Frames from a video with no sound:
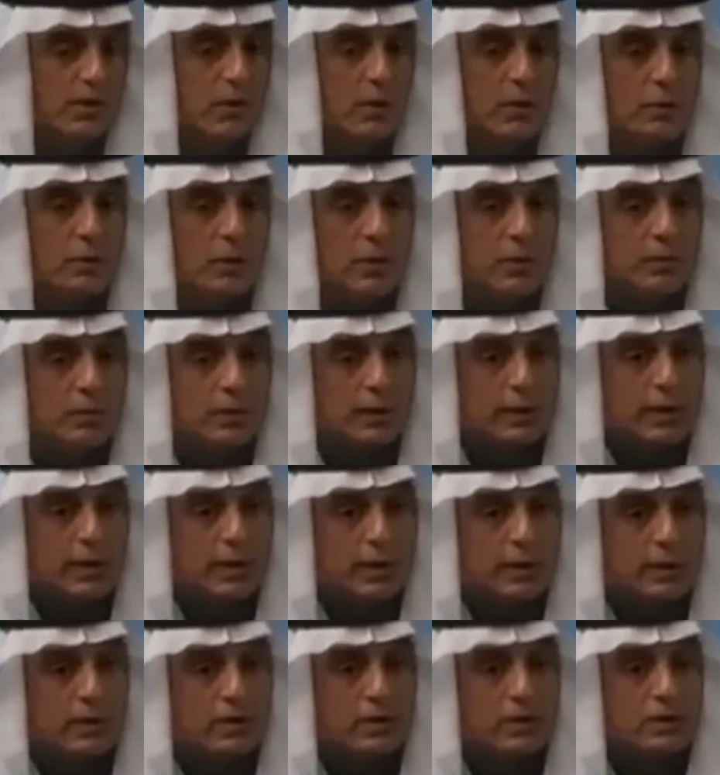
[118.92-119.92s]
There are people
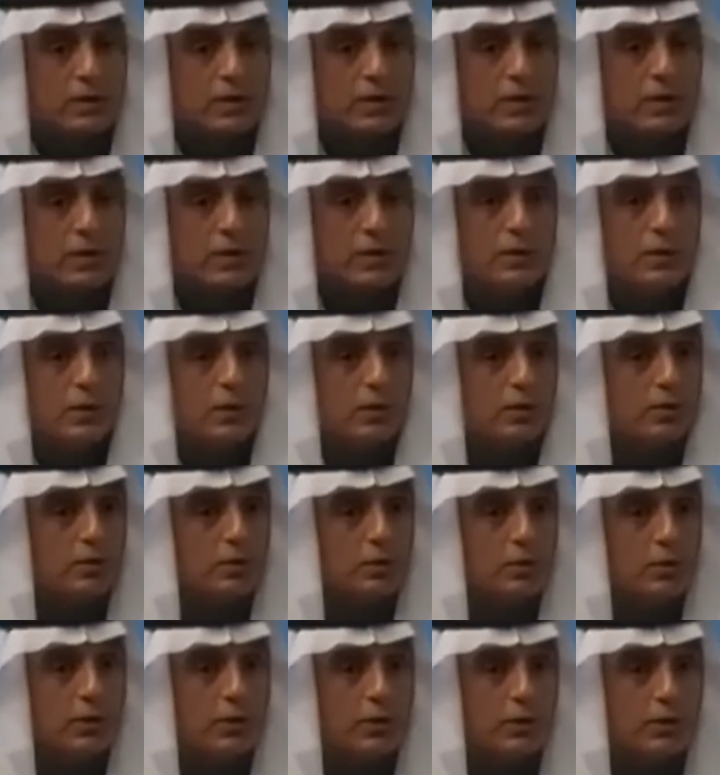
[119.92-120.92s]
like this
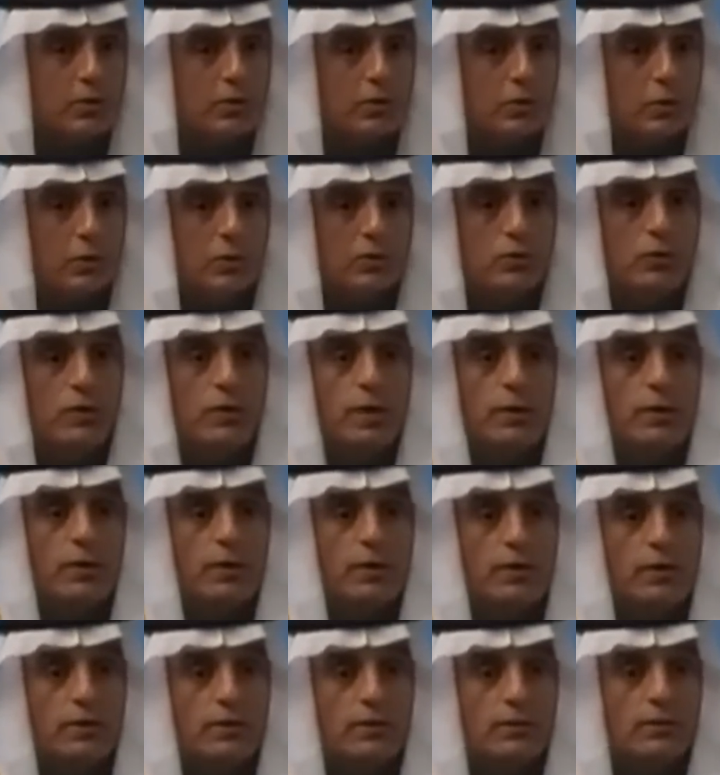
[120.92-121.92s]
also in the Jewish
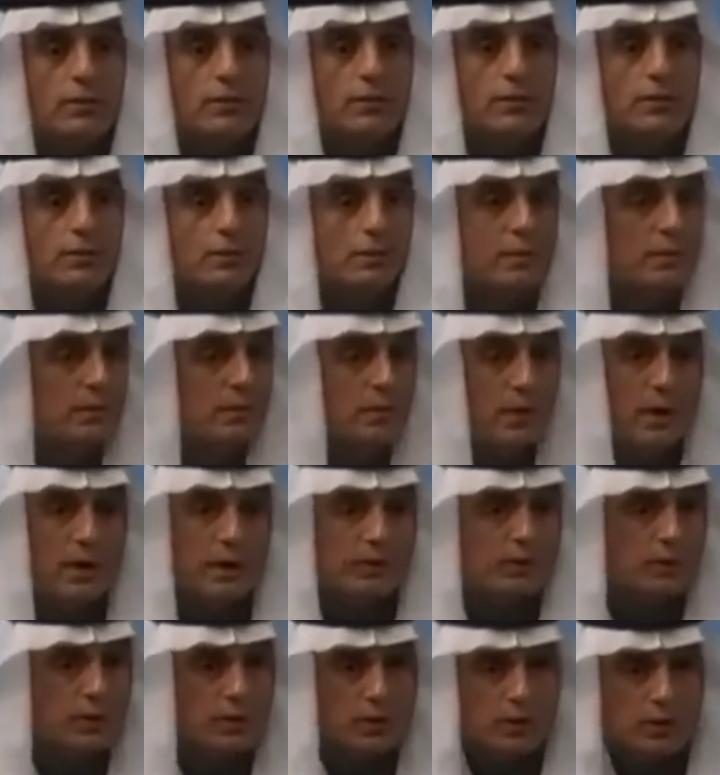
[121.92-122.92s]
faith
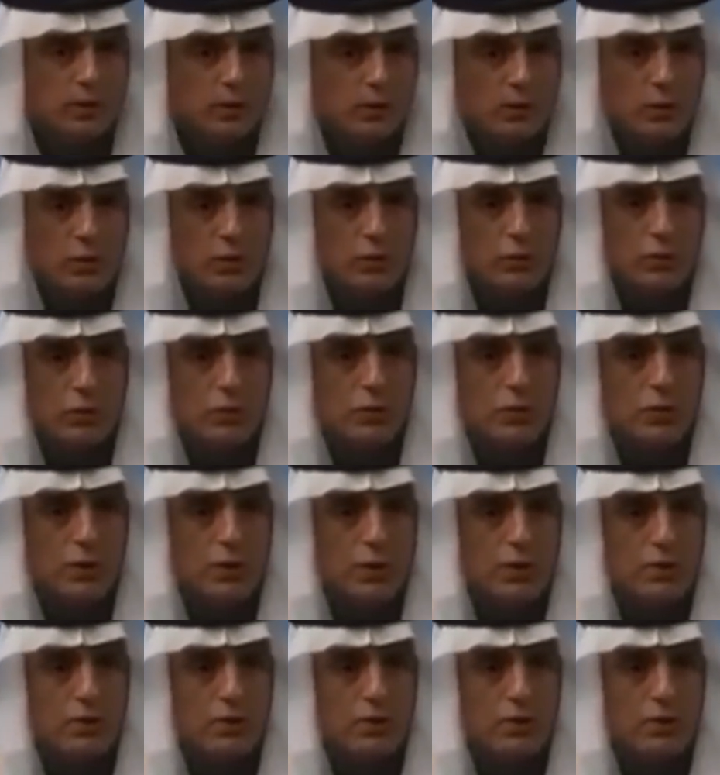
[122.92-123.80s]
that have nothing to do with